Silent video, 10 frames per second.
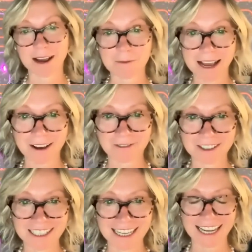
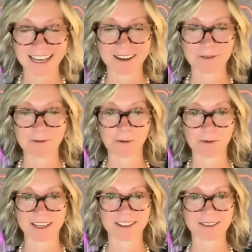about uh, what we
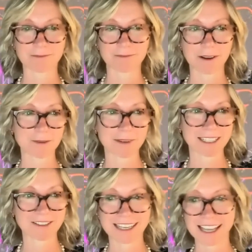could possibly
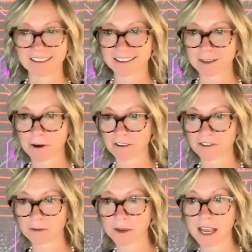do together as a
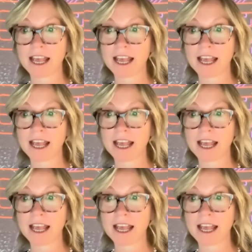partnership.